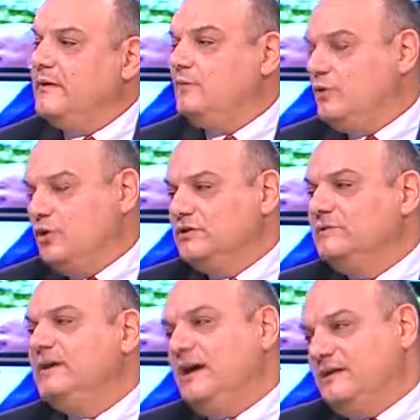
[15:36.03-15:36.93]
We call them
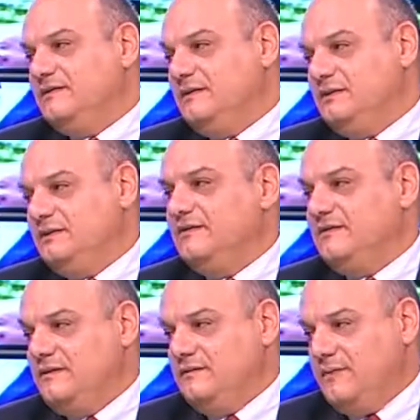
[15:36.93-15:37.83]
the ultimate
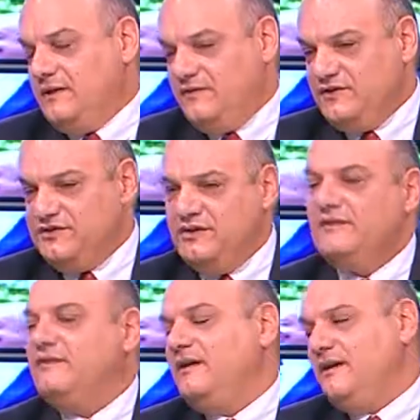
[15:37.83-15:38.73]

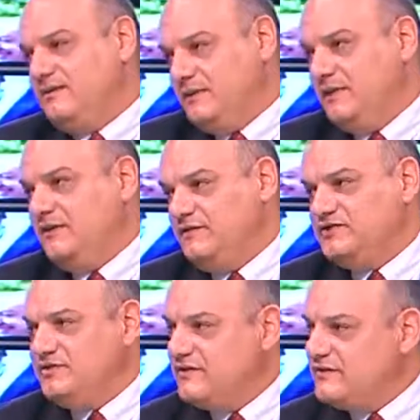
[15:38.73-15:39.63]
beneficiaries and the
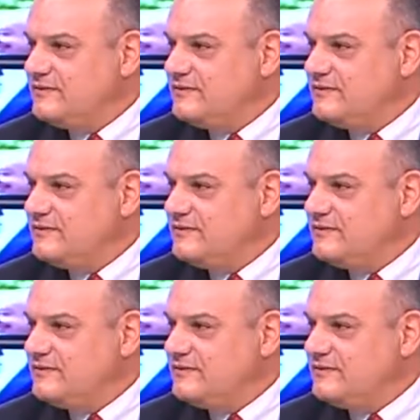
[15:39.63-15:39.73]
beneficiaries.